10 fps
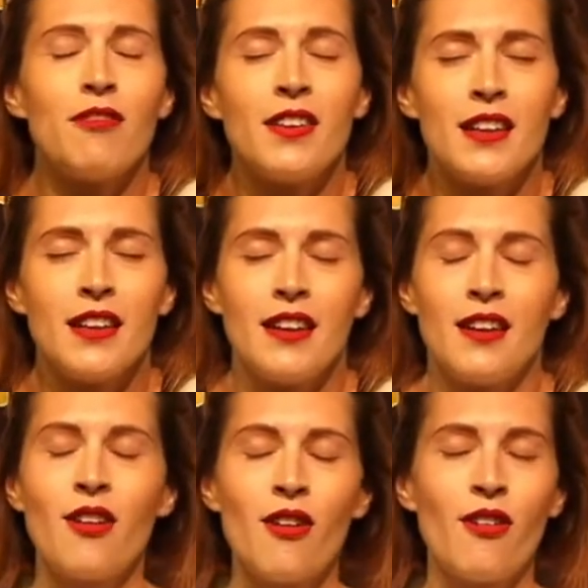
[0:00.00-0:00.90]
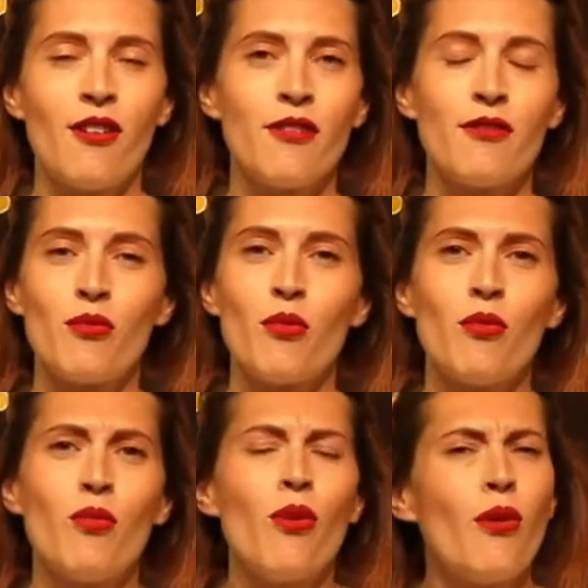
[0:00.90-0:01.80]
feeling of
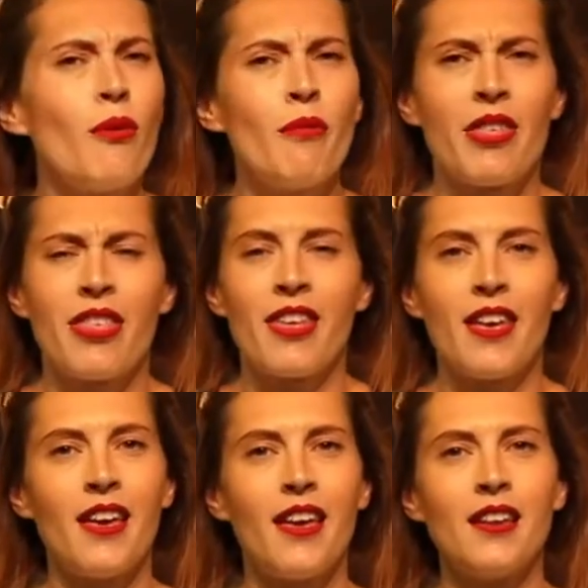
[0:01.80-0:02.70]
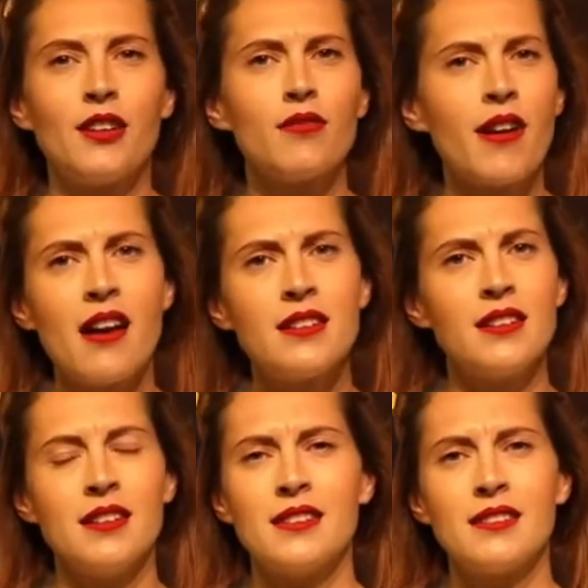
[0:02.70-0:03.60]
warmth and
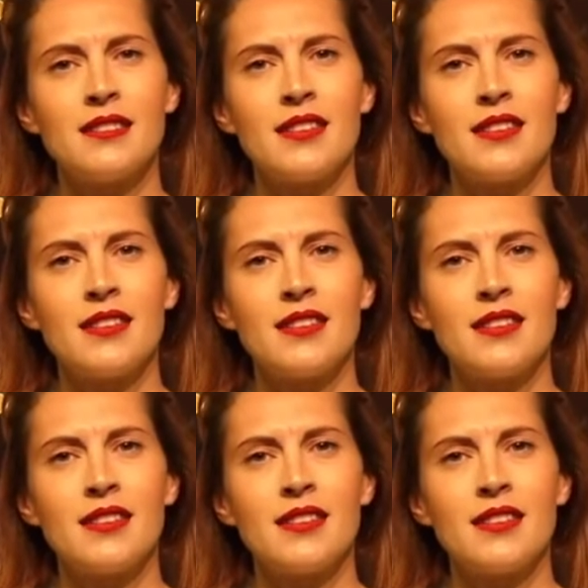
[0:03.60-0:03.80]
groundedness,